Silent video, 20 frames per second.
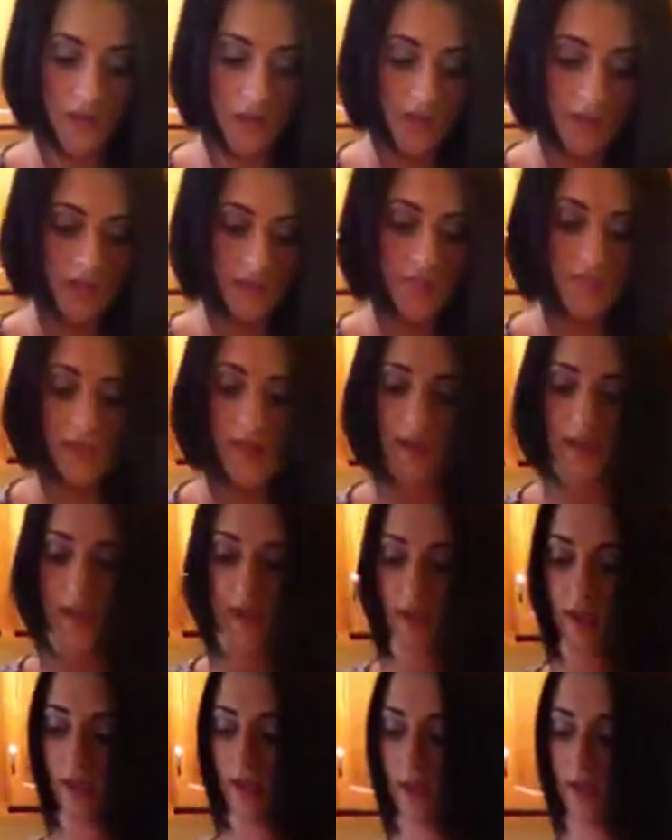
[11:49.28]
And
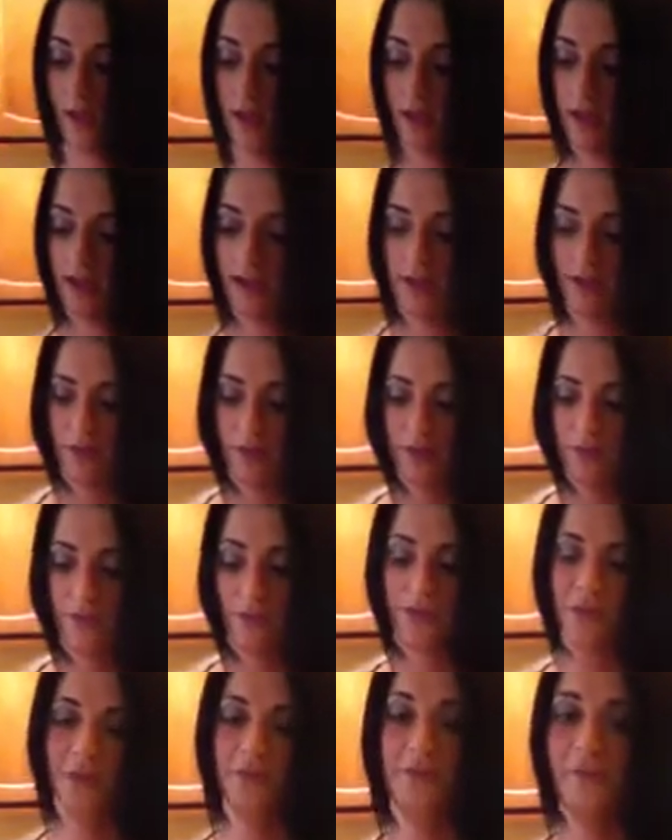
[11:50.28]
then
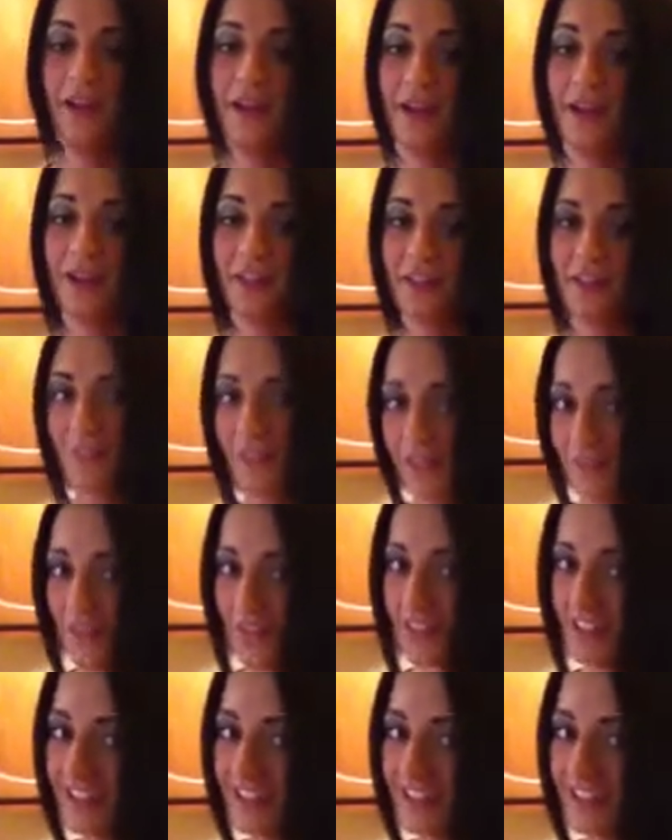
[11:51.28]
one of my other favorite